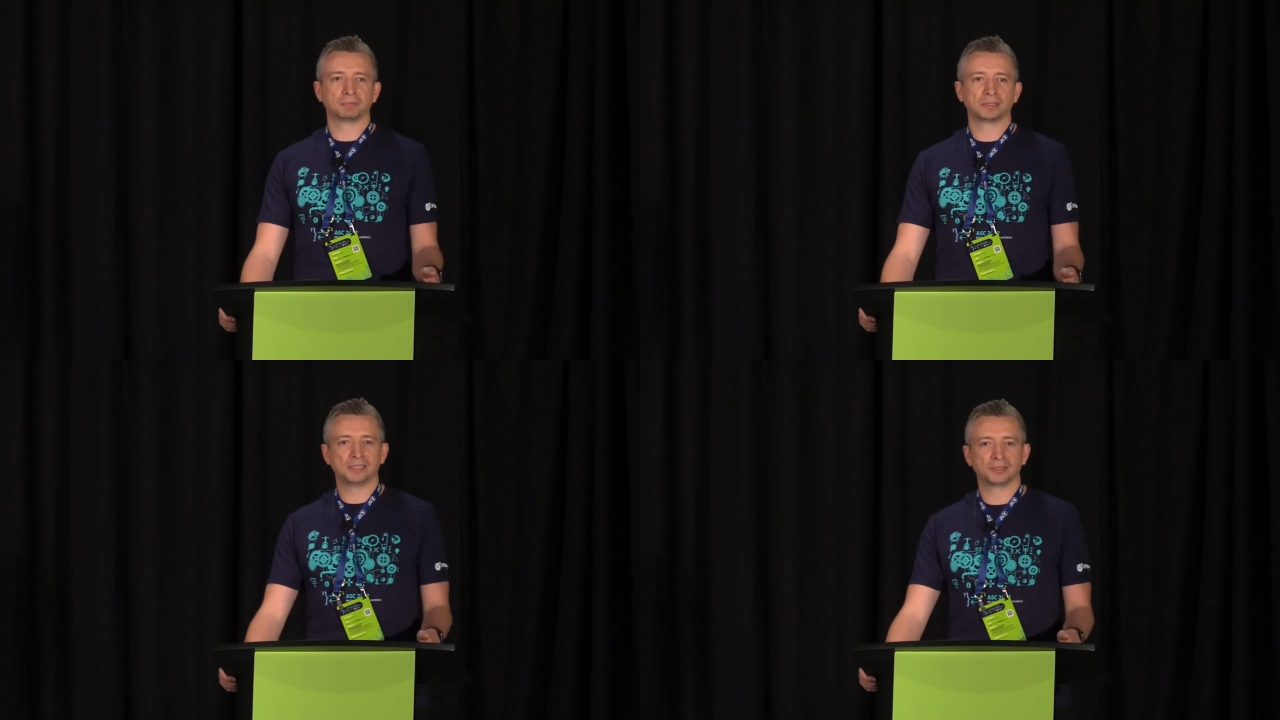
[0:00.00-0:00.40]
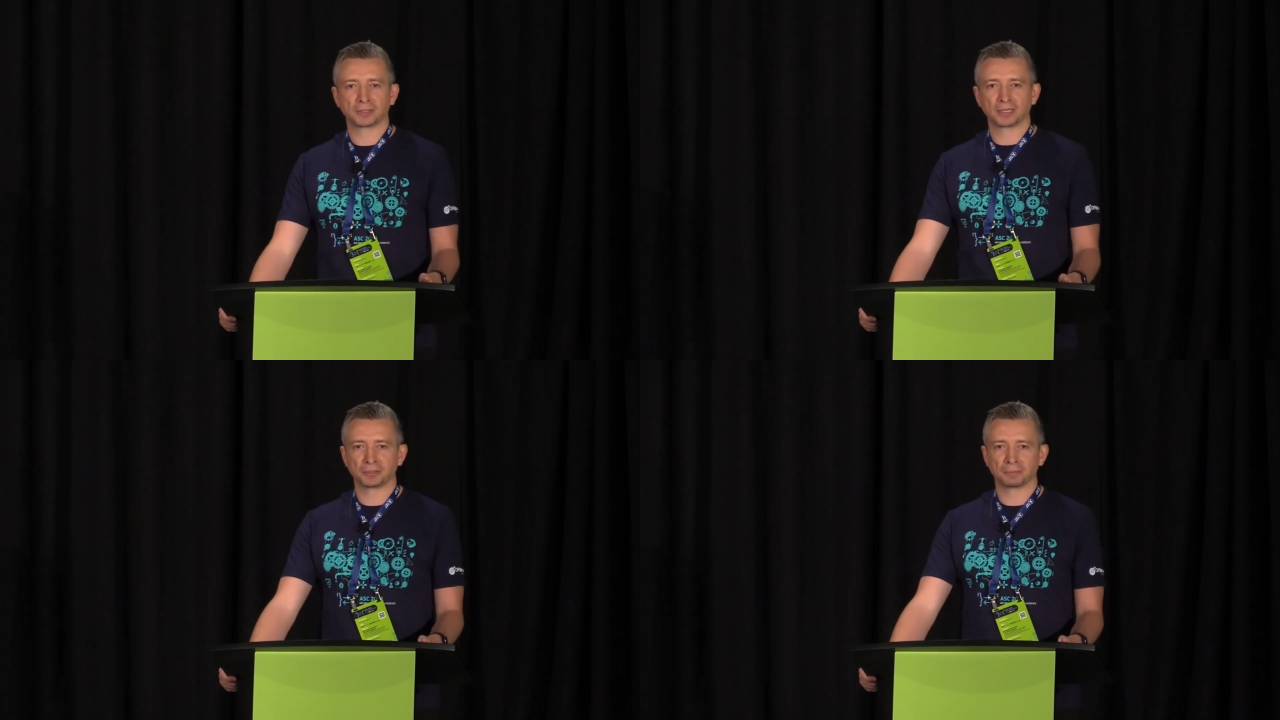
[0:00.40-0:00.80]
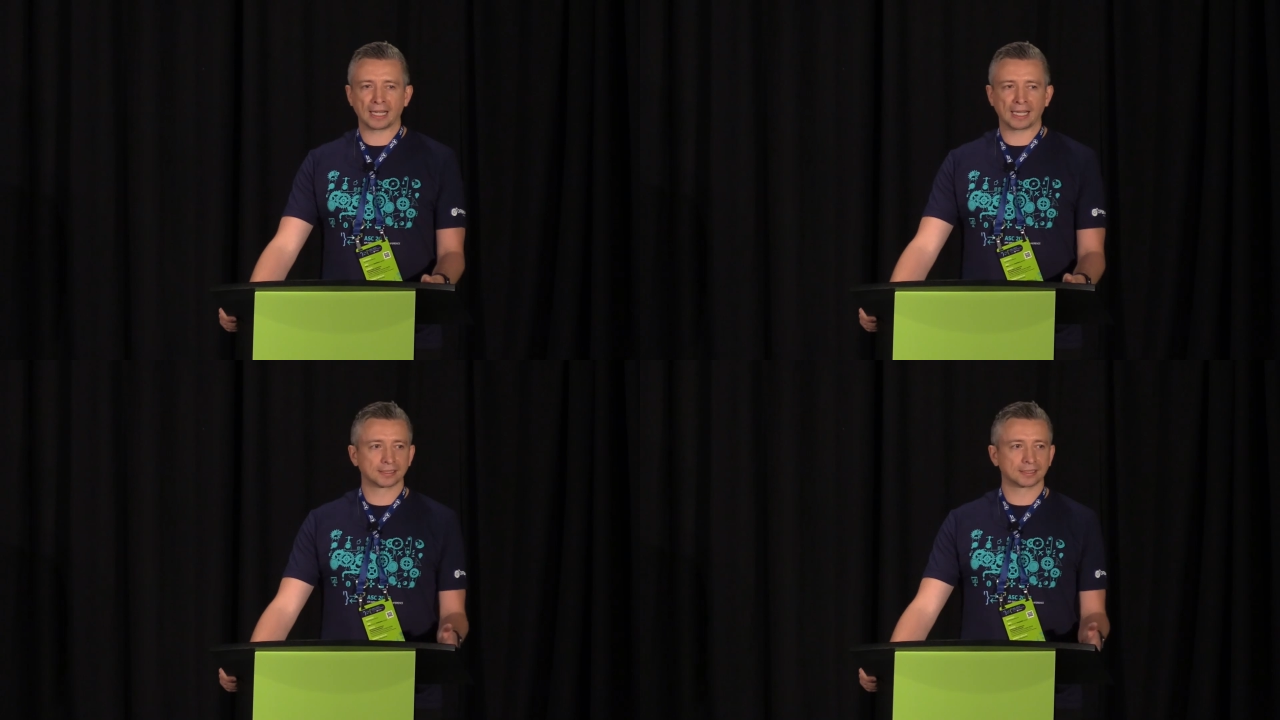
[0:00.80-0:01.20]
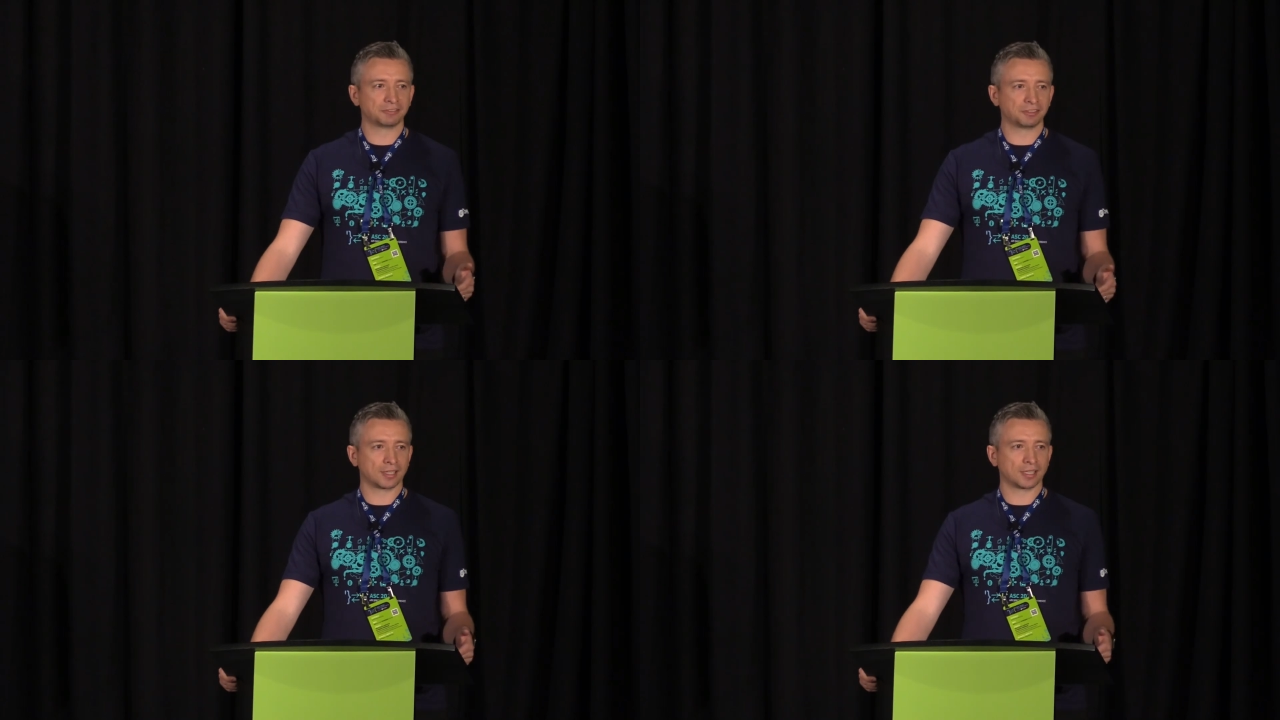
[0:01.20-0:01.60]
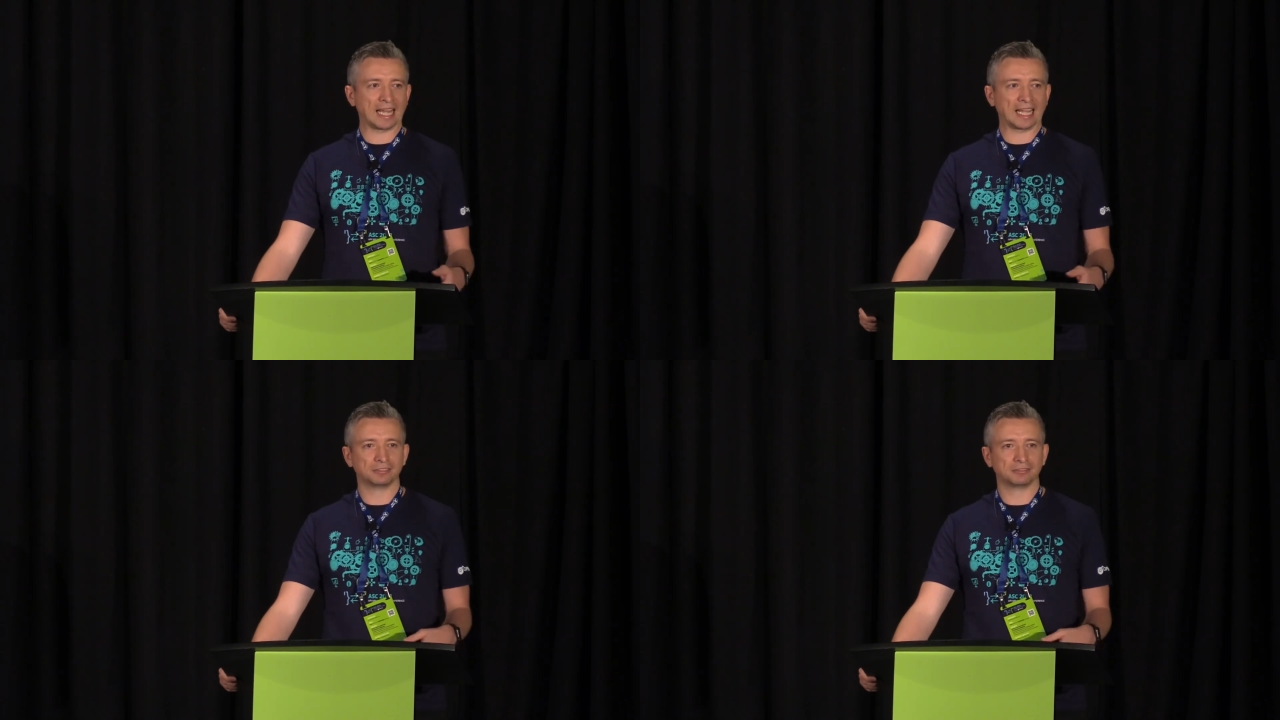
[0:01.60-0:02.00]
please wear your masks if you're not
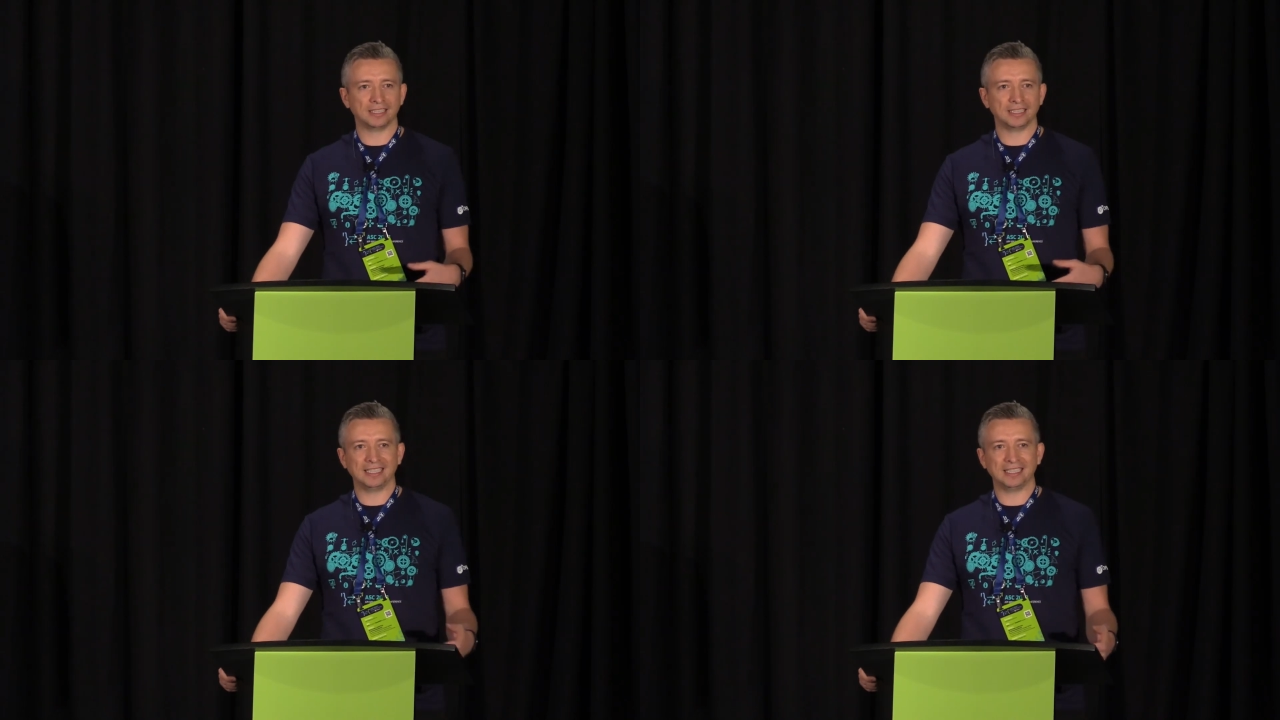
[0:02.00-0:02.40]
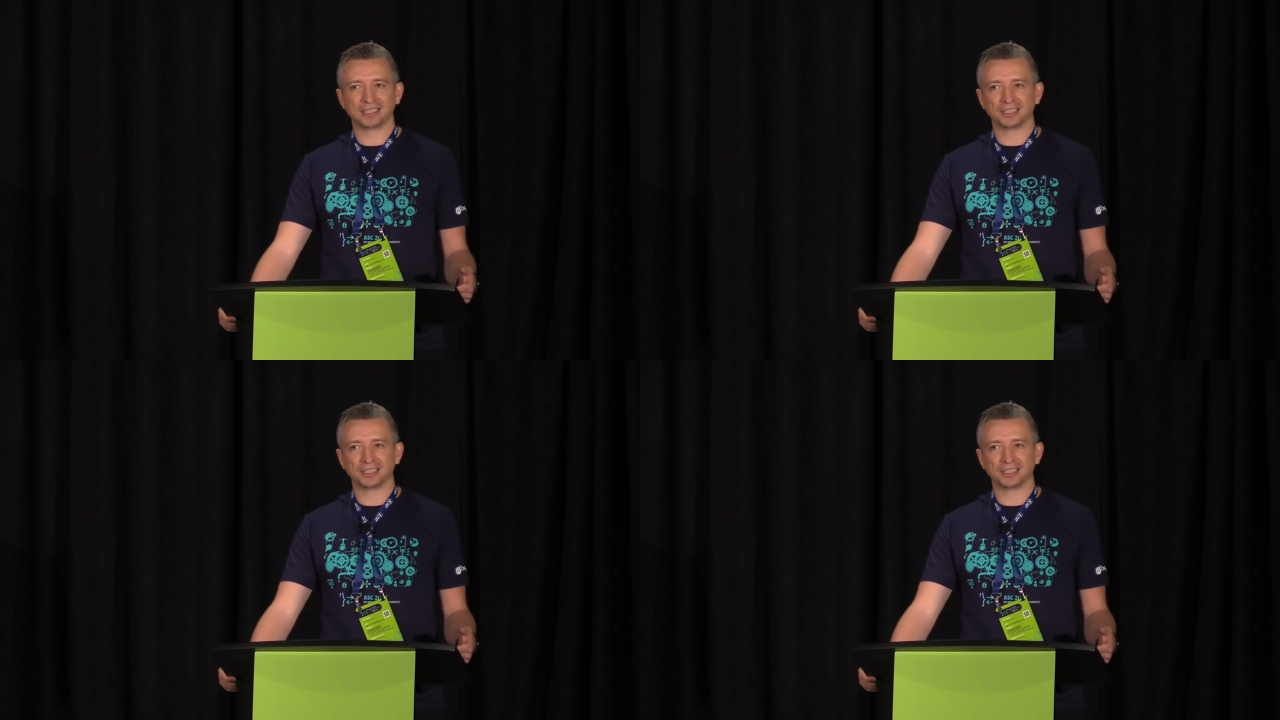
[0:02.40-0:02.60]
actively eating,